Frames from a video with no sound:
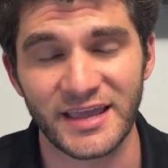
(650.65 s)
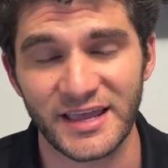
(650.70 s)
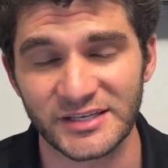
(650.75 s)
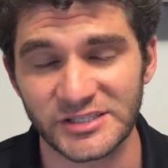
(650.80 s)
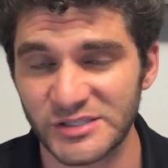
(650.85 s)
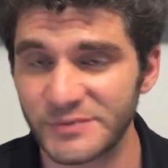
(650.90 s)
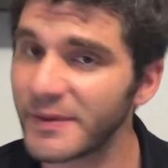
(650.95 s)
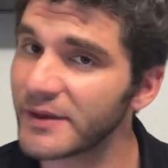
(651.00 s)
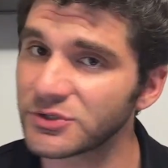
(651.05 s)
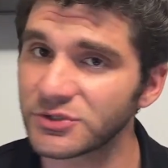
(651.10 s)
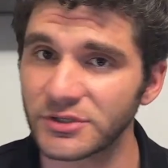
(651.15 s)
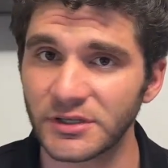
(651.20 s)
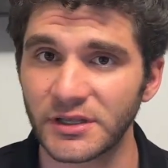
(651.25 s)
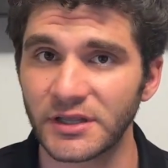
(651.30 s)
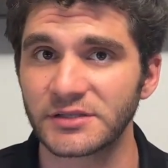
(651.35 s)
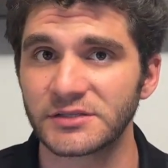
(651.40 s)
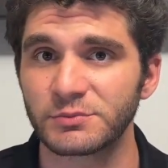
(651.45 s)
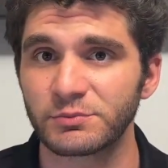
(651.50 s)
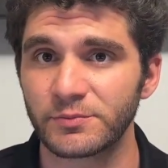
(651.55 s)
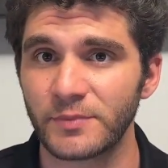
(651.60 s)
especially
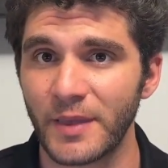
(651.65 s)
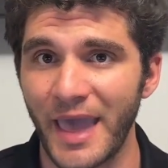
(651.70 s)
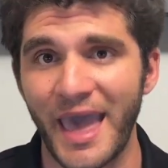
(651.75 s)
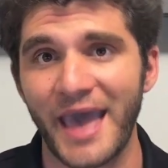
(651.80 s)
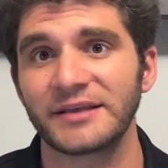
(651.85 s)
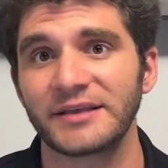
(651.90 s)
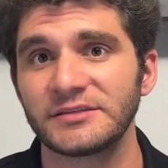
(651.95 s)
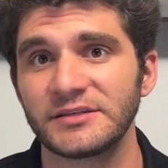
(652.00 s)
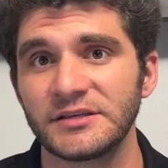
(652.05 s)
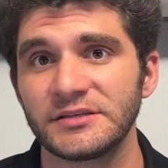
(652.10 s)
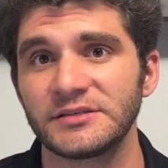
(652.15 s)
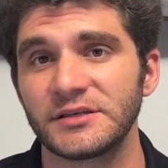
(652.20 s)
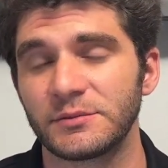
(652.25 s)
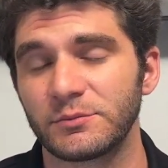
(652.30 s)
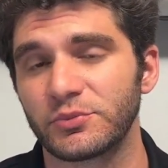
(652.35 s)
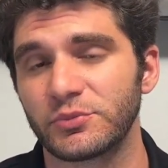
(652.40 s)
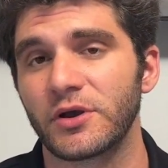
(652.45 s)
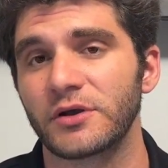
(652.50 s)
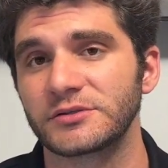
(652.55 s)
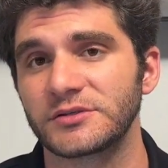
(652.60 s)
its access and
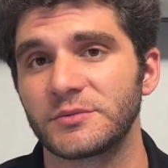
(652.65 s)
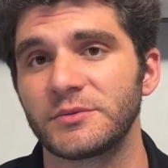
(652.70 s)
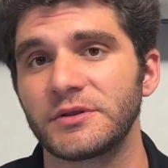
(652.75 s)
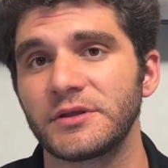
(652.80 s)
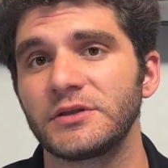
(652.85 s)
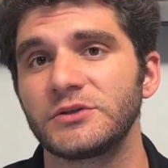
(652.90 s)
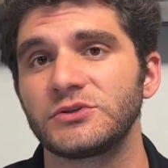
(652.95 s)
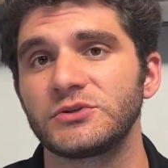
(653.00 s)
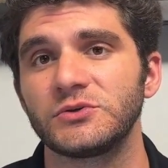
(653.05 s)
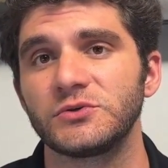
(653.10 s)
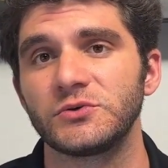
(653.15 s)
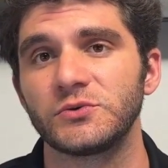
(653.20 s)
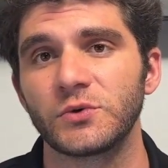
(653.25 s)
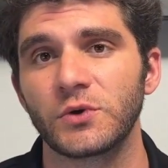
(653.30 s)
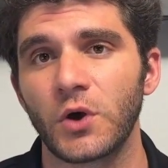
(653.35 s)
proximity to